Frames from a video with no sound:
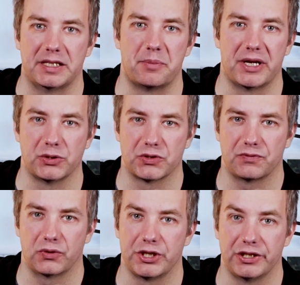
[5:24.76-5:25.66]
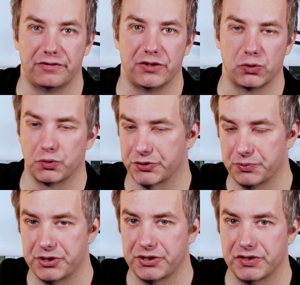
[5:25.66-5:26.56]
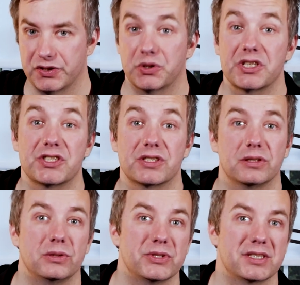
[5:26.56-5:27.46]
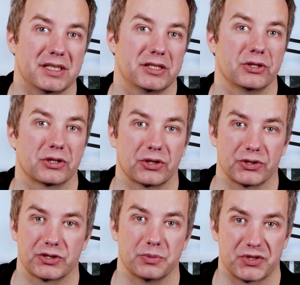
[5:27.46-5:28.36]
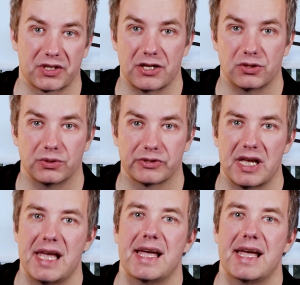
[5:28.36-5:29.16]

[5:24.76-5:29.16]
in the menus for individual switches, you can still set your custom schedules